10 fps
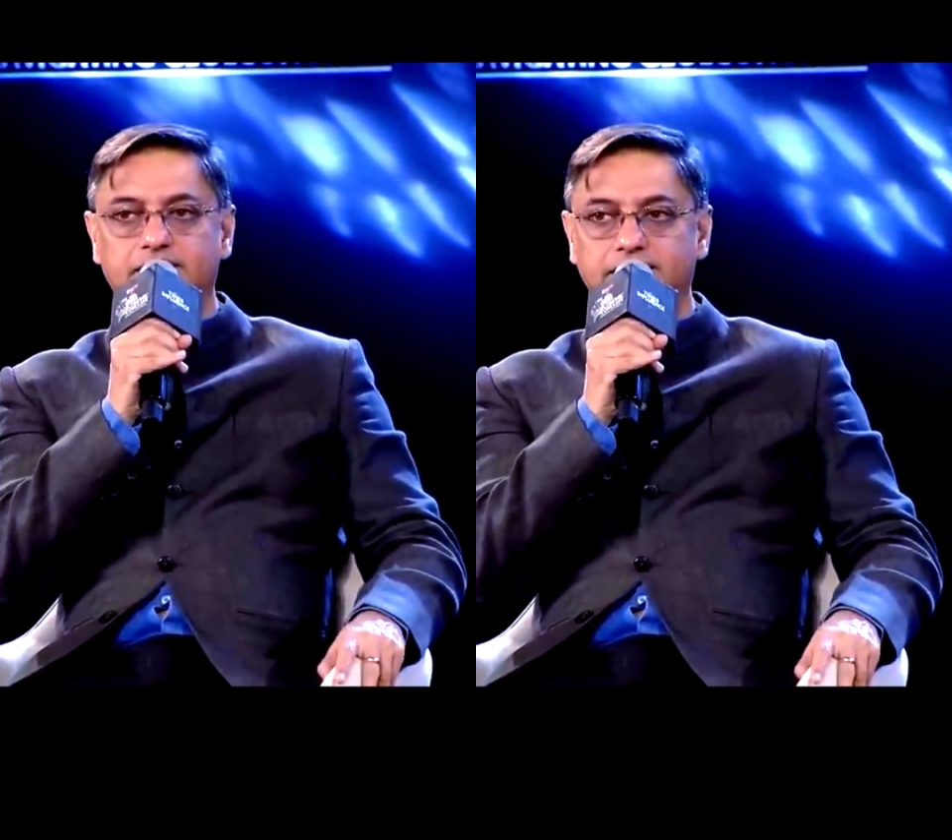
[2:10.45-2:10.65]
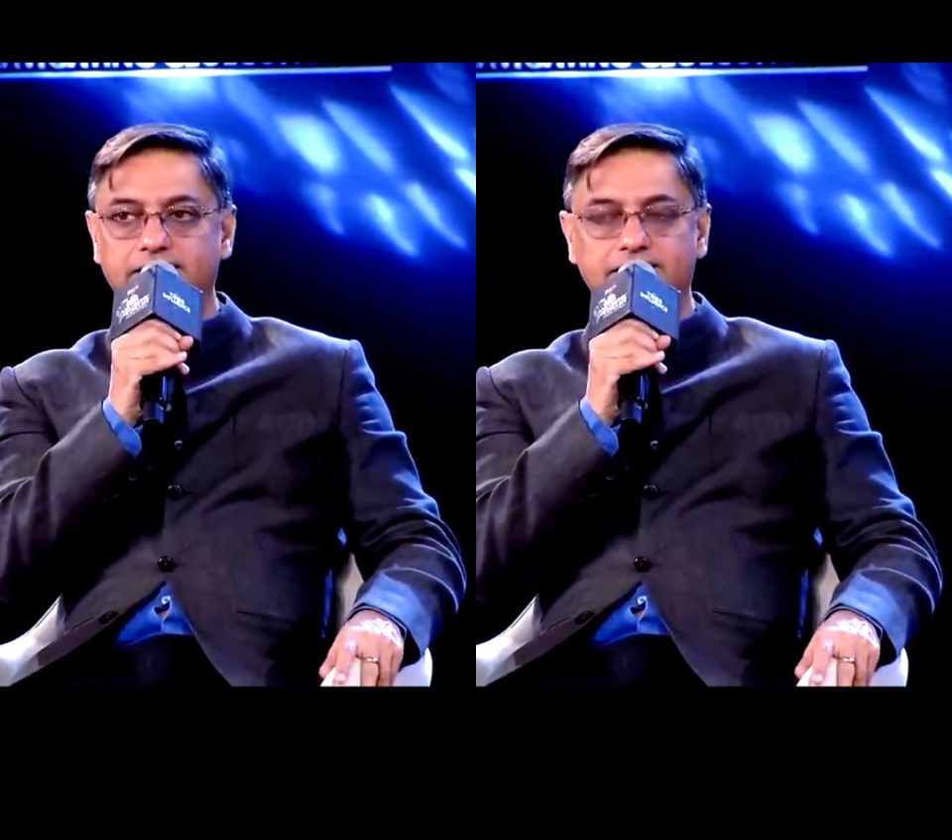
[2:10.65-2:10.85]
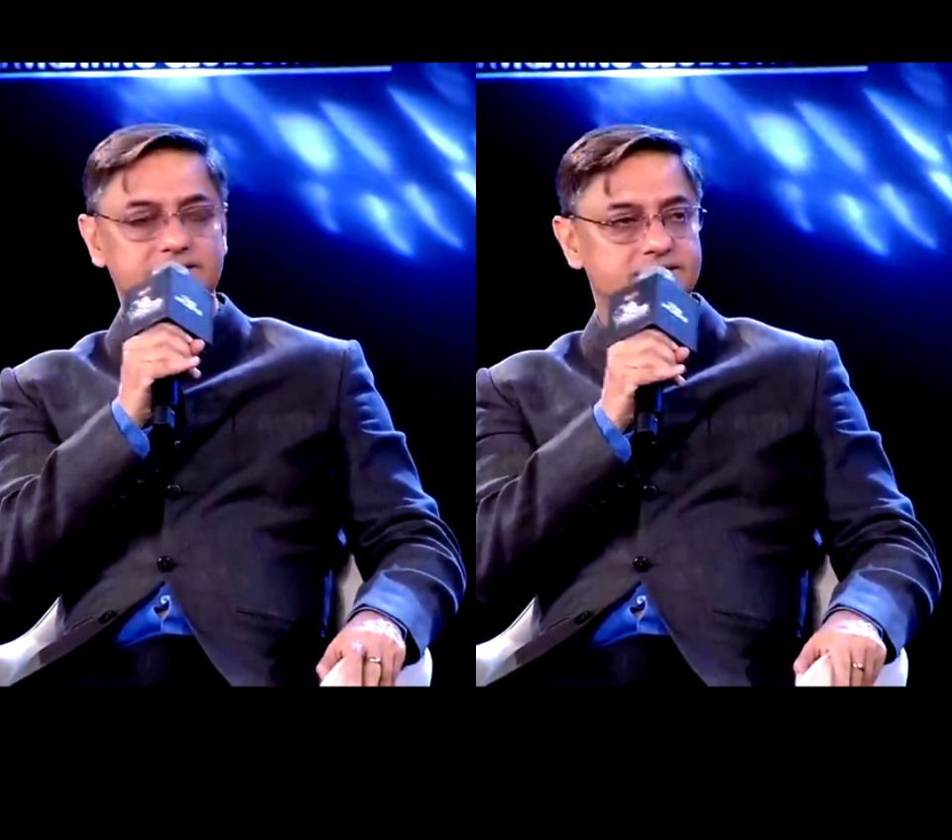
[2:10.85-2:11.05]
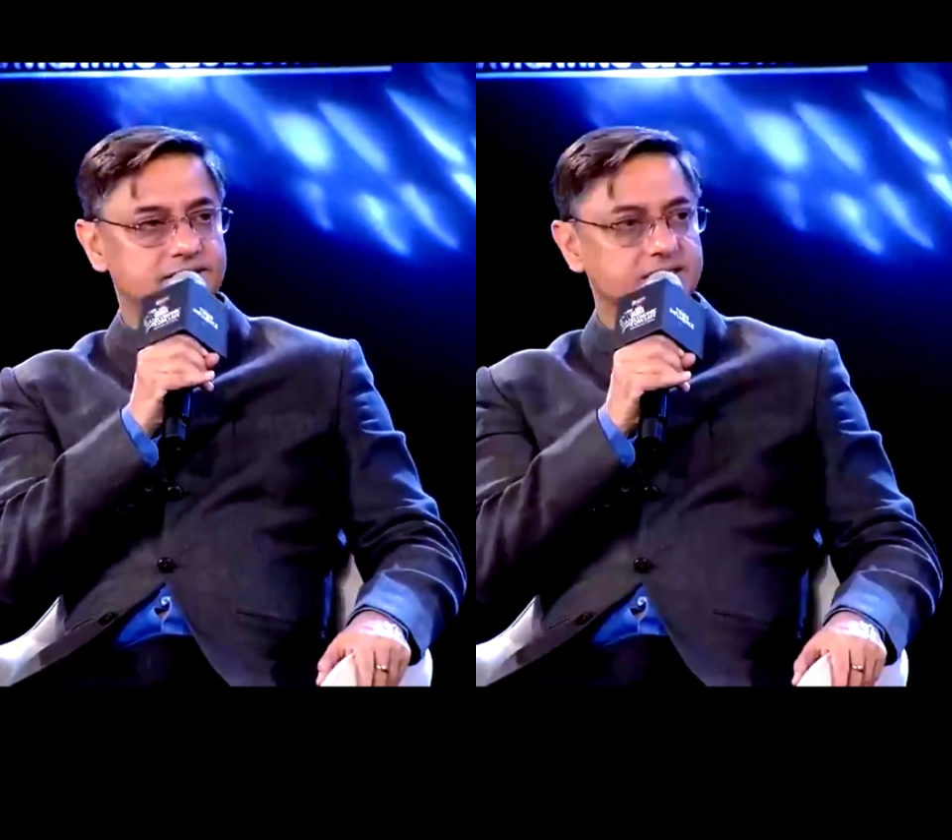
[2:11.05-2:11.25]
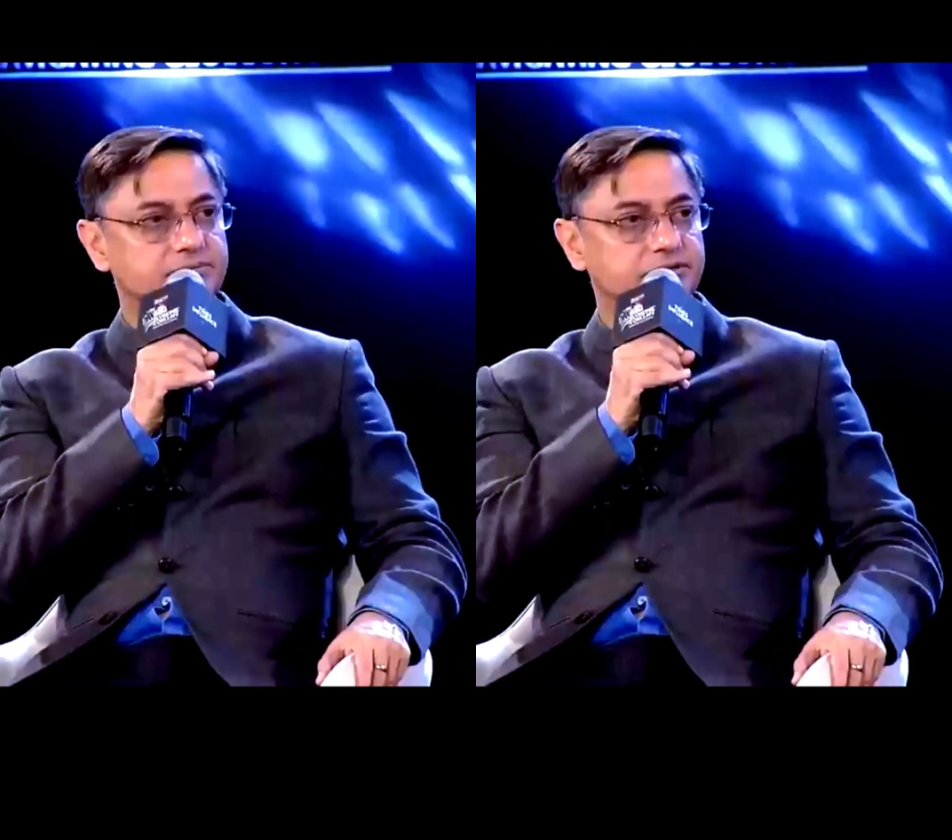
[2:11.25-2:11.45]
Indian
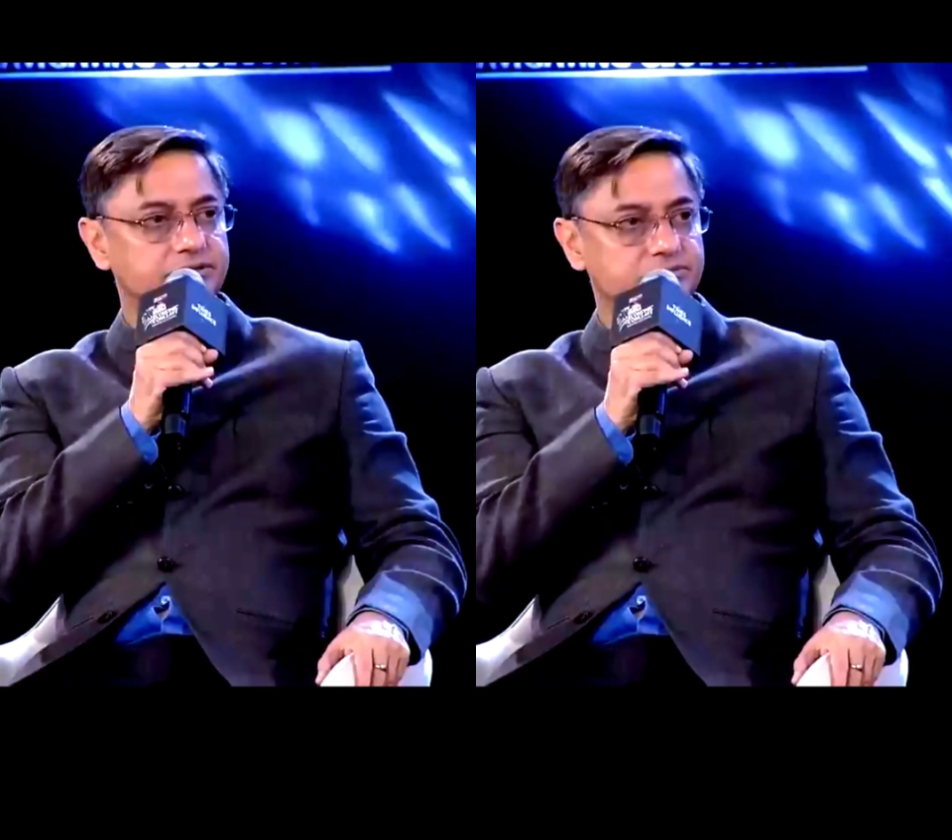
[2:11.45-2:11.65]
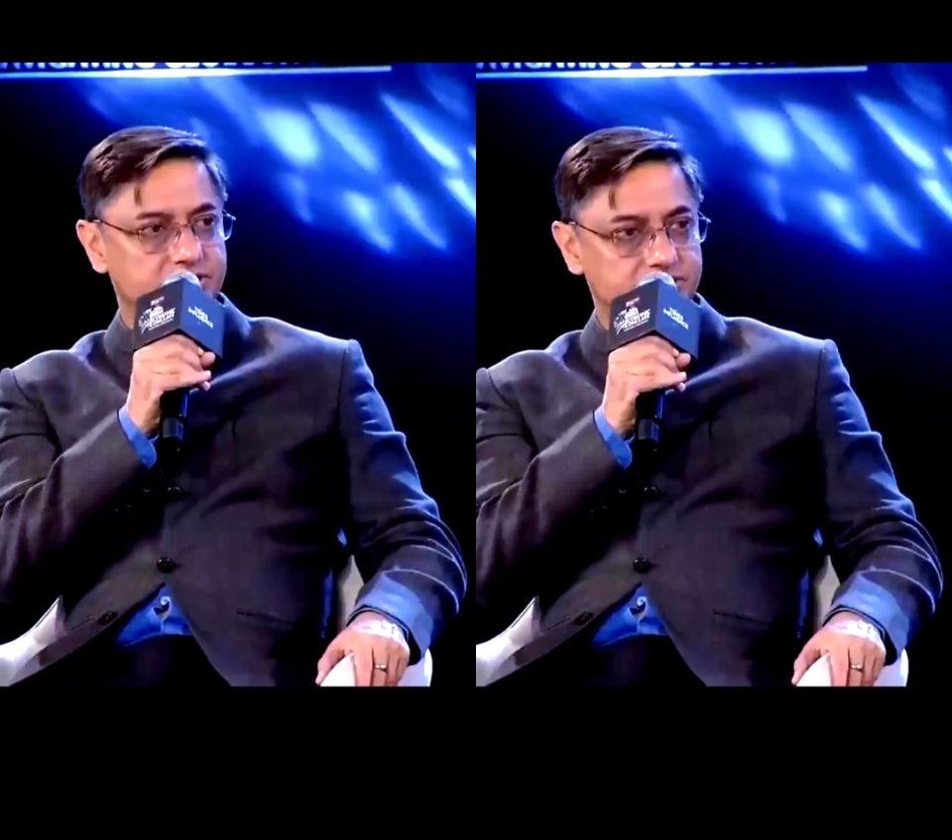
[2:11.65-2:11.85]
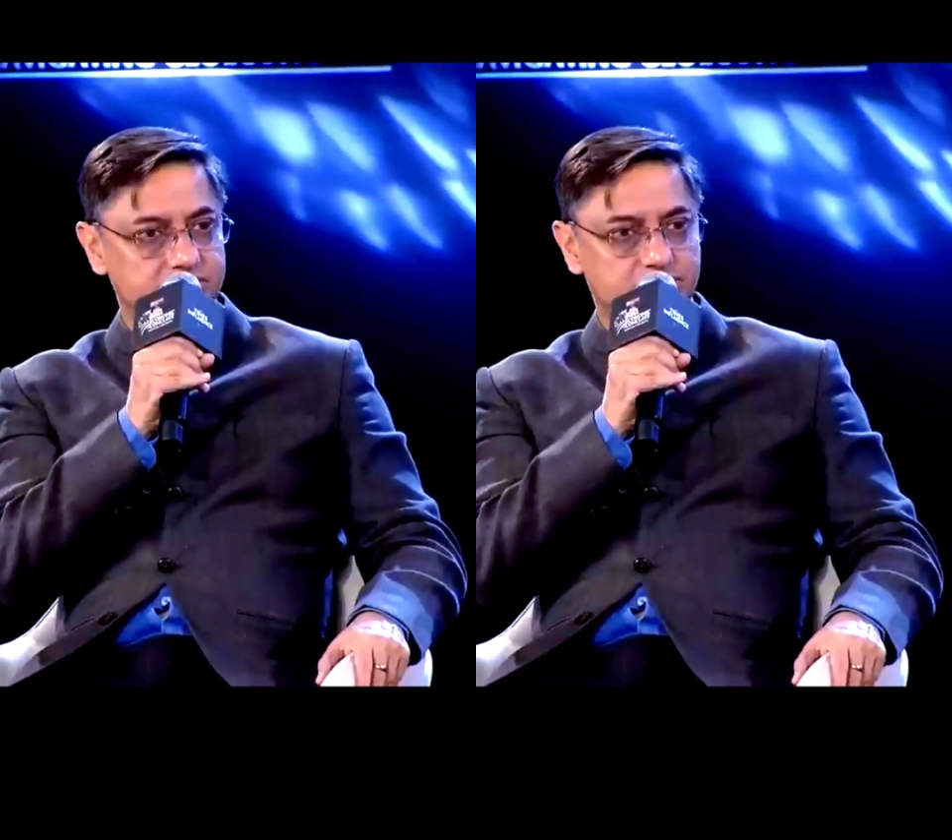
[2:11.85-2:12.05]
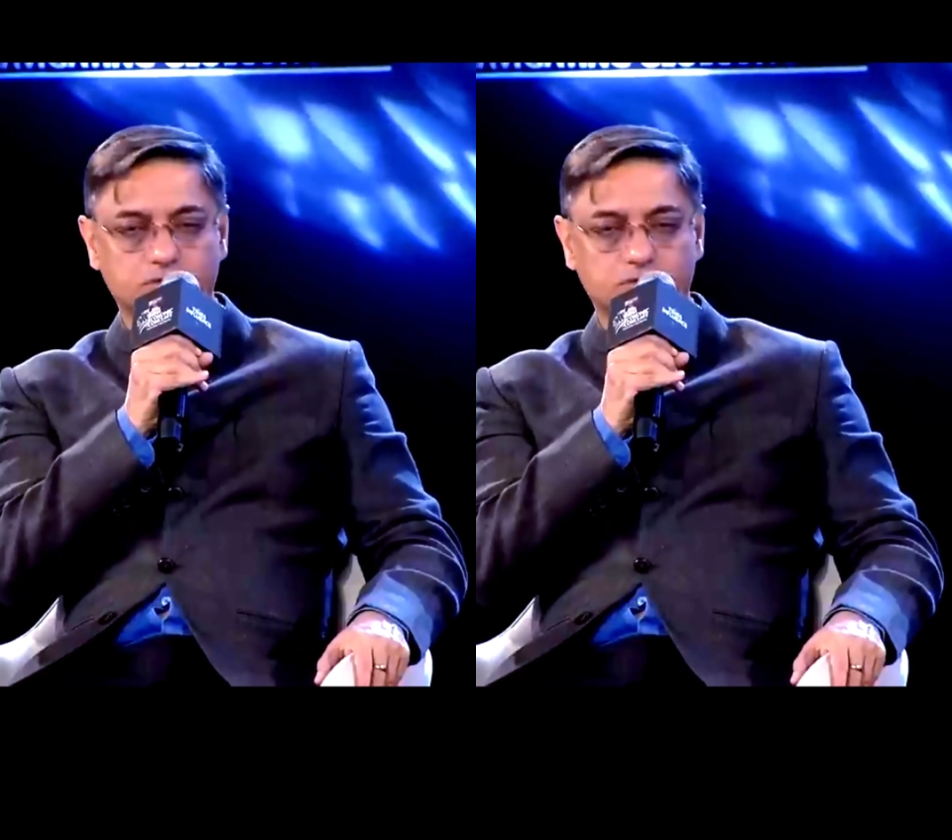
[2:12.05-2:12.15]
steel producers,